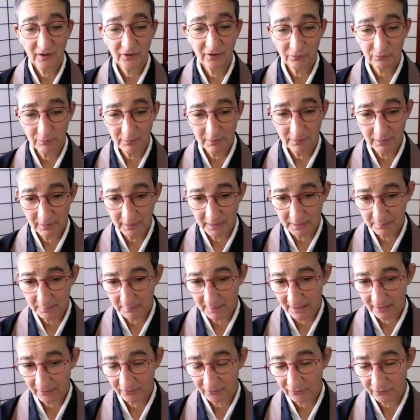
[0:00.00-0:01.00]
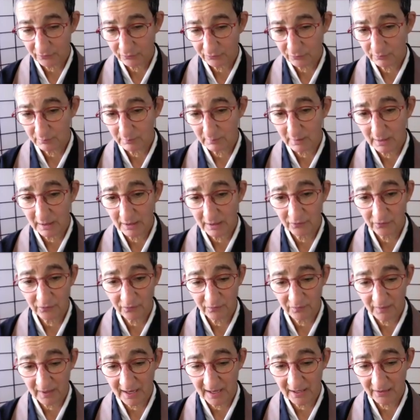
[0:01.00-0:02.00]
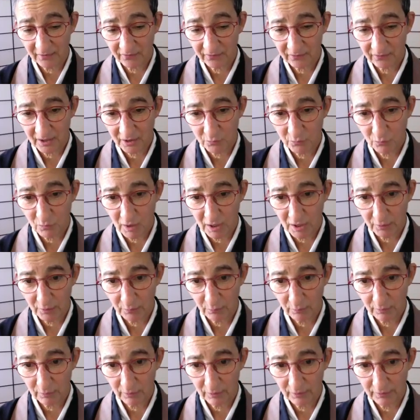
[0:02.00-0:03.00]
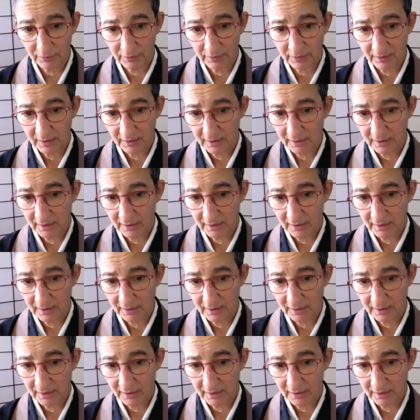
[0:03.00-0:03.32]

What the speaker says: is really Master Uman's vast and wide world.